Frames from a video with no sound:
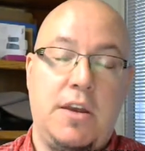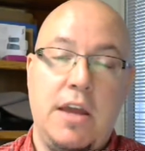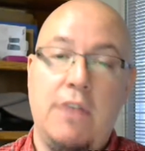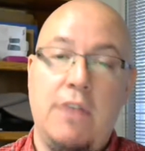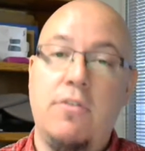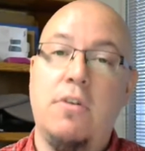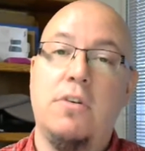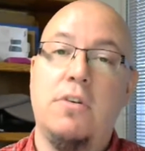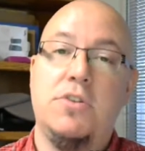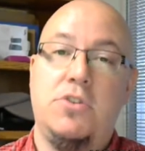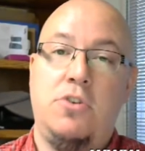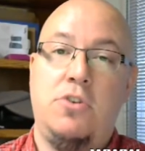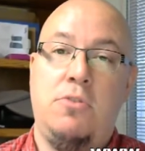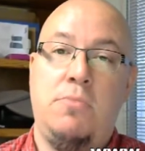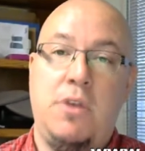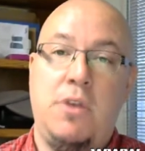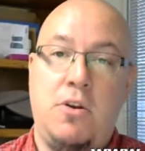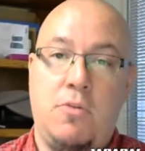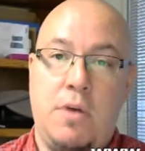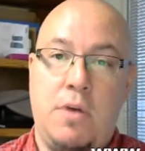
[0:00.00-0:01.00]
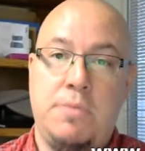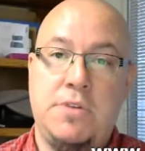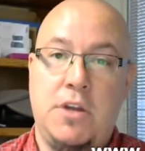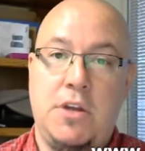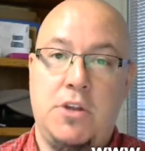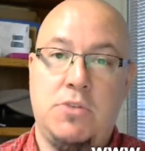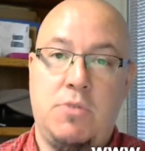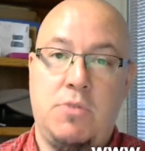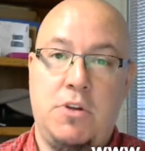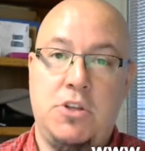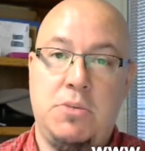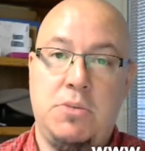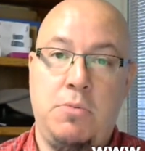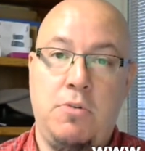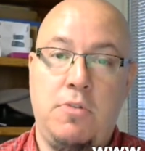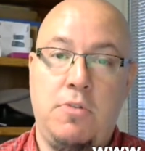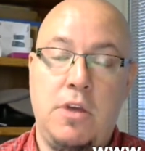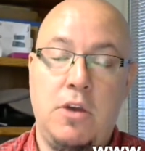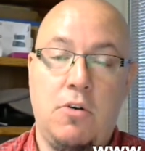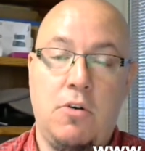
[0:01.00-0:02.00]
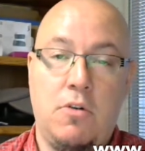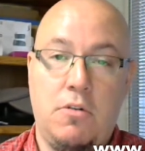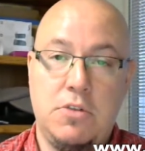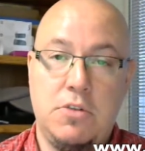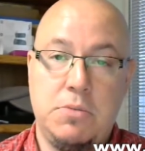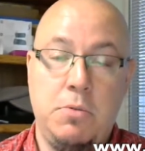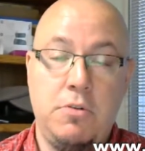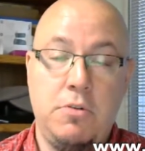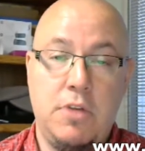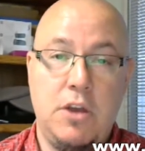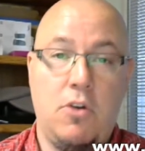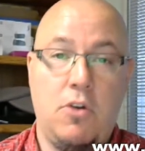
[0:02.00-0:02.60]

Never assume that your website is running smoothly